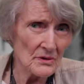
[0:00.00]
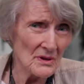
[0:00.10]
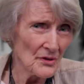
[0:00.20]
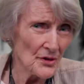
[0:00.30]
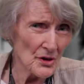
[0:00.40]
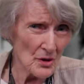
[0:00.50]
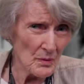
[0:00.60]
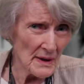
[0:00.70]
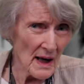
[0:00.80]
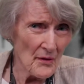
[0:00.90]

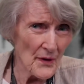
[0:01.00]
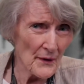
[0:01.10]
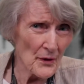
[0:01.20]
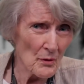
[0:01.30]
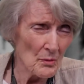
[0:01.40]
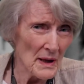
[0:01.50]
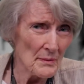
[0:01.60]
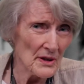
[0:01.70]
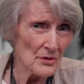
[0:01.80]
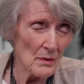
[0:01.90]
considerably. I think there were
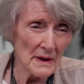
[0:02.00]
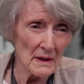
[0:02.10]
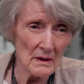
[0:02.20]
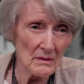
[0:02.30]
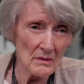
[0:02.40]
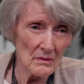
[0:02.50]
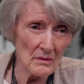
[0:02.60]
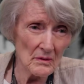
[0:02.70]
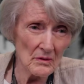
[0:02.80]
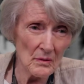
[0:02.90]
maybe 20,
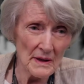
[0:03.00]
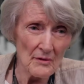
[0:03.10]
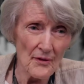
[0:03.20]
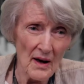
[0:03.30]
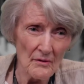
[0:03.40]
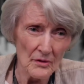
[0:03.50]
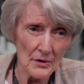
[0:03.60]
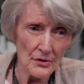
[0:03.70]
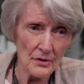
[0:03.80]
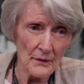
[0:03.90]
25 of
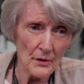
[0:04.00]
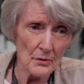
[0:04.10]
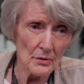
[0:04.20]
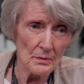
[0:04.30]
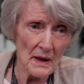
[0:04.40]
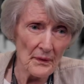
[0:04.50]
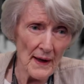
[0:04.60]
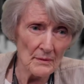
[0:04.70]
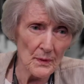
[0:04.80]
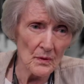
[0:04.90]
us in the group at
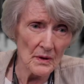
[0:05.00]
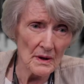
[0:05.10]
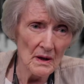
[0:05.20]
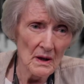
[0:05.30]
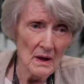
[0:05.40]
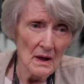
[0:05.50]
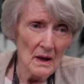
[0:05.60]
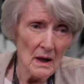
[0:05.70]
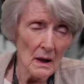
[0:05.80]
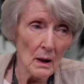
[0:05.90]
that point,
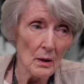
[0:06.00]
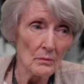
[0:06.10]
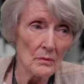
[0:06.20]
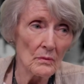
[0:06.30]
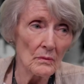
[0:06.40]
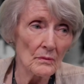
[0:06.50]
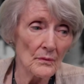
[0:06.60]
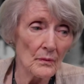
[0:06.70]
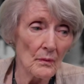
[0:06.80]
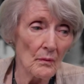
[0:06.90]
um,
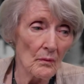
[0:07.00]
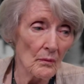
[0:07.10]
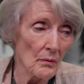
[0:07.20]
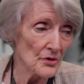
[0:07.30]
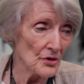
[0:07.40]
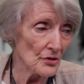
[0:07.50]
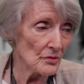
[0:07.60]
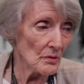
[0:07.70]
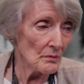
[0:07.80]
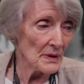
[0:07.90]
which is
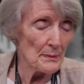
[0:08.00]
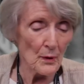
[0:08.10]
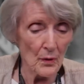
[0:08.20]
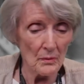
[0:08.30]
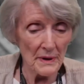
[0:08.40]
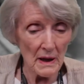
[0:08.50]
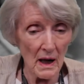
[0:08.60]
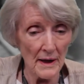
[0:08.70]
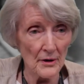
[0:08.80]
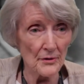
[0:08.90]
people who had been
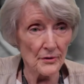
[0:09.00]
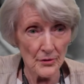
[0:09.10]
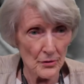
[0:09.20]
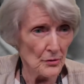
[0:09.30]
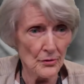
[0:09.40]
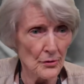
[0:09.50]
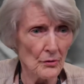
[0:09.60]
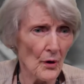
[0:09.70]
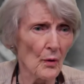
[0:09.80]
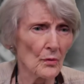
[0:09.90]
hired to do,
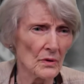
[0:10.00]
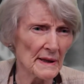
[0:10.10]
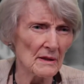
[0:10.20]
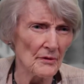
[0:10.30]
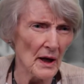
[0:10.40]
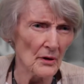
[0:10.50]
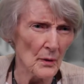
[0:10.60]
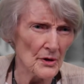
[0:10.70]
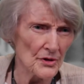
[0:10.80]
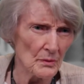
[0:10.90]
do the whole LINC
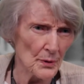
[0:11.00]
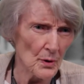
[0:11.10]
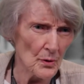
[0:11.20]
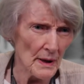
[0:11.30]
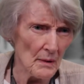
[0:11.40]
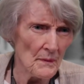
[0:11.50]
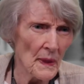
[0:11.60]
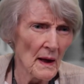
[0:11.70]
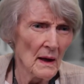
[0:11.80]
evaluation program